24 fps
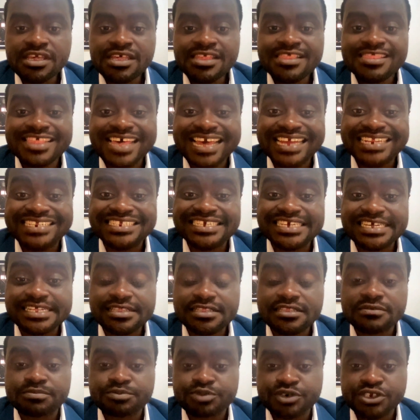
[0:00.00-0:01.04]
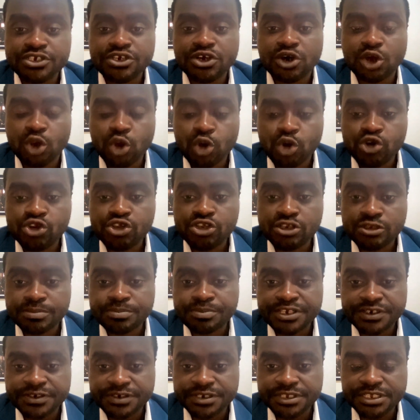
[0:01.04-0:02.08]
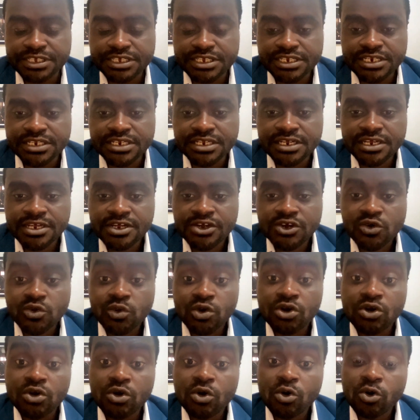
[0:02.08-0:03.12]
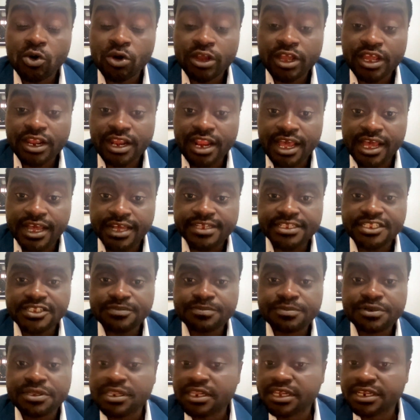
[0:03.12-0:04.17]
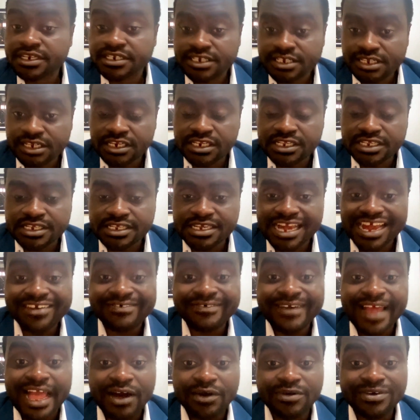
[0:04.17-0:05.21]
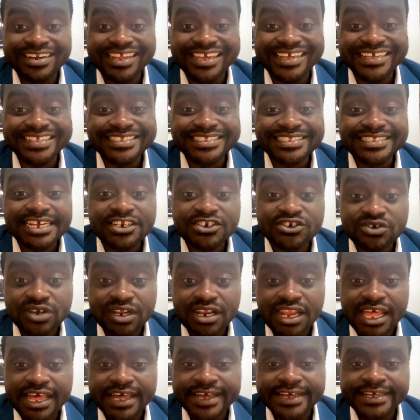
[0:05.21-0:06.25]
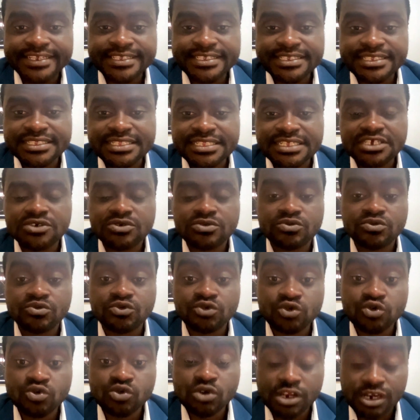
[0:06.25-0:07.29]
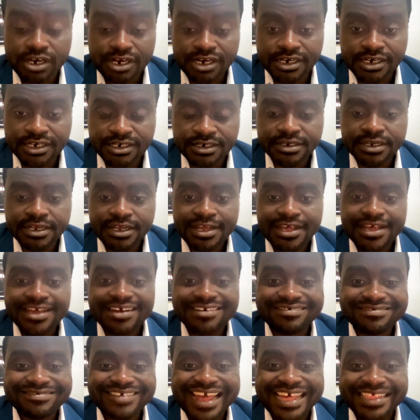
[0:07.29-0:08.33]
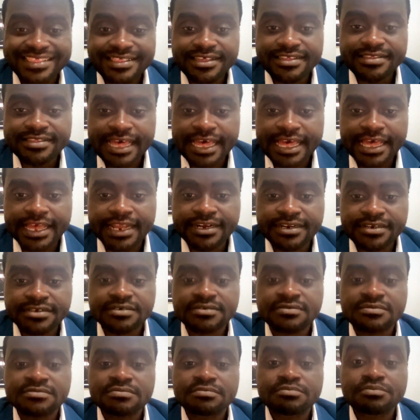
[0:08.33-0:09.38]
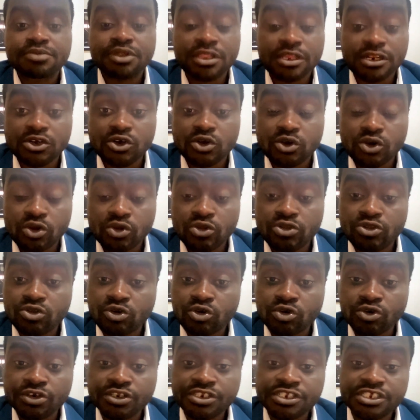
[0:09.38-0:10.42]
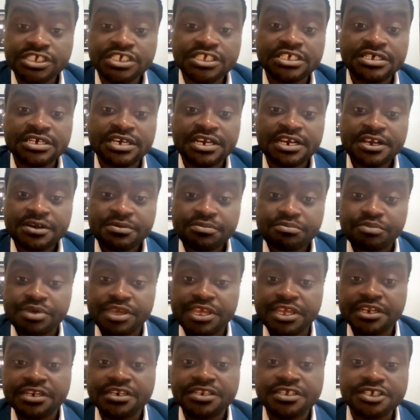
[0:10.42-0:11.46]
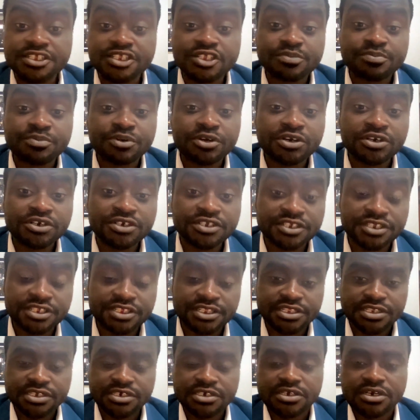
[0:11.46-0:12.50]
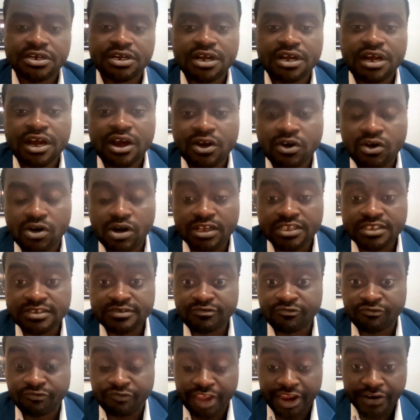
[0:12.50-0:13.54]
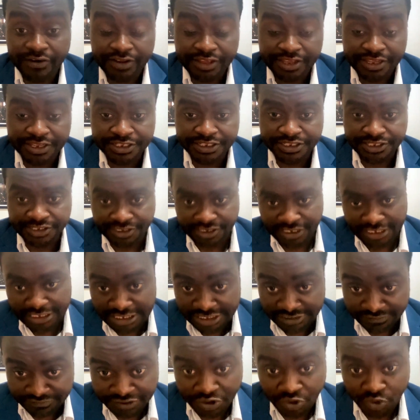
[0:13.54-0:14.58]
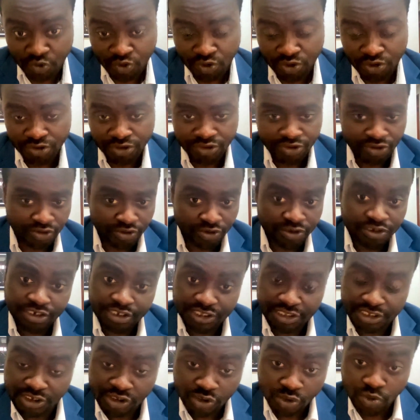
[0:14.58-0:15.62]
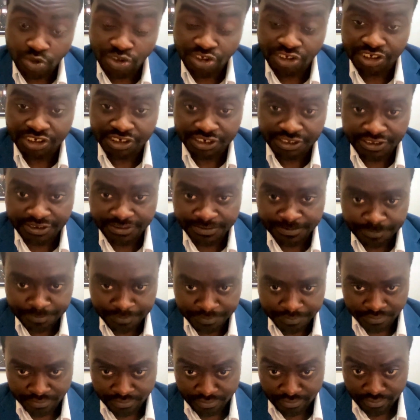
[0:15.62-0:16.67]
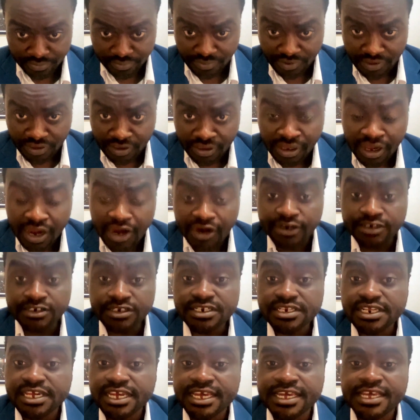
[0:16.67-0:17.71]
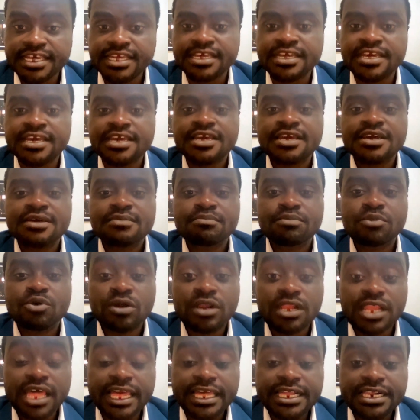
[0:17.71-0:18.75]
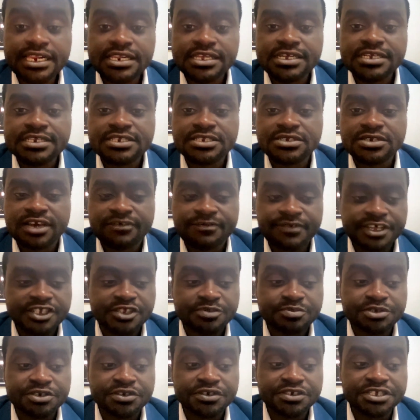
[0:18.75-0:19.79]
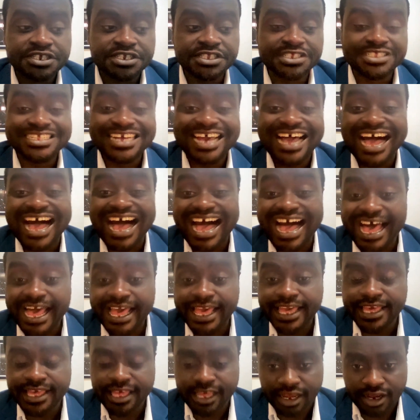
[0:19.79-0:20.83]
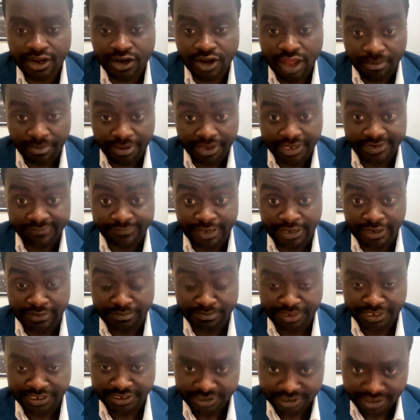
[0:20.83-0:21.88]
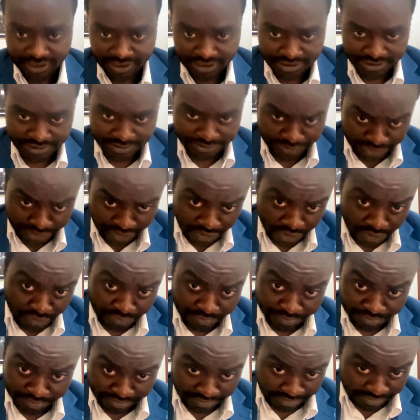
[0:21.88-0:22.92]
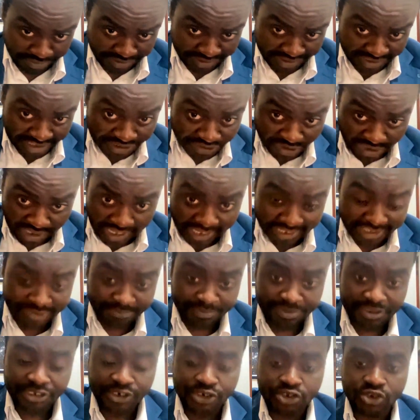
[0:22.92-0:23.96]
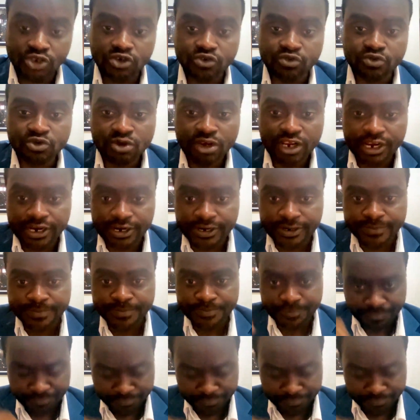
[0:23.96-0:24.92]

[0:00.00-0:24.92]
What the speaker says: that in the pre-colonial period were organized politically around a centralized ruler rather than political authority being dispersed across various individuals or institutions are today more likely to have experienced high economic development. So centralized political ruler,